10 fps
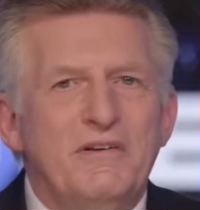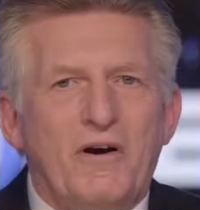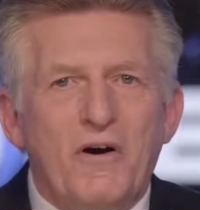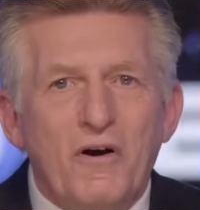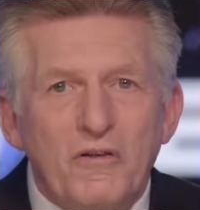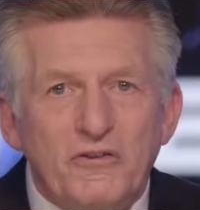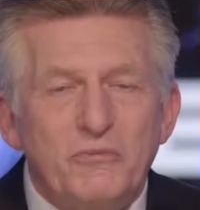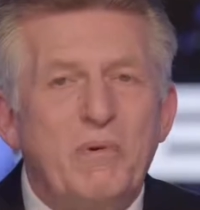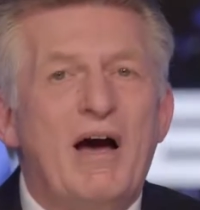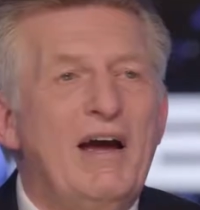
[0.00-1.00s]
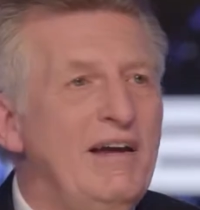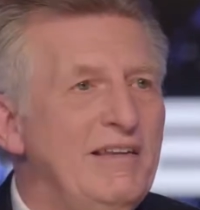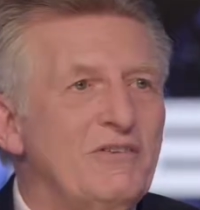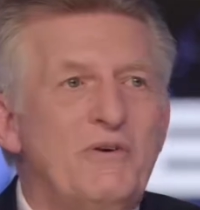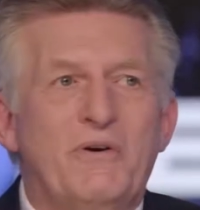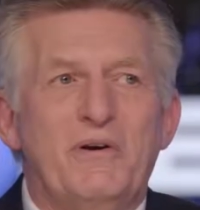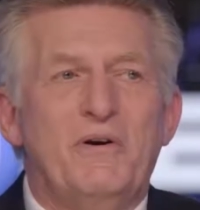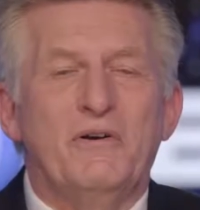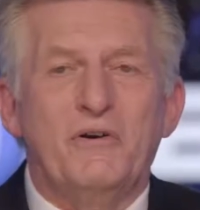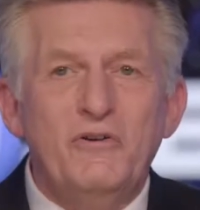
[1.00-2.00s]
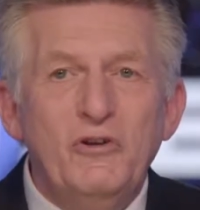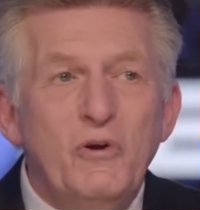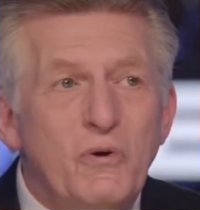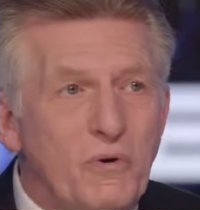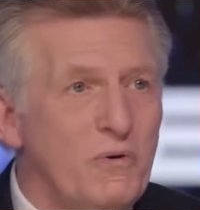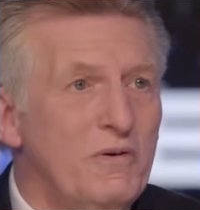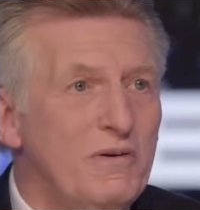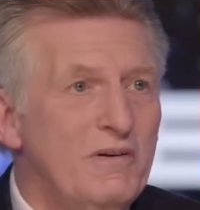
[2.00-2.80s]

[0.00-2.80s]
All the spying that's going on you.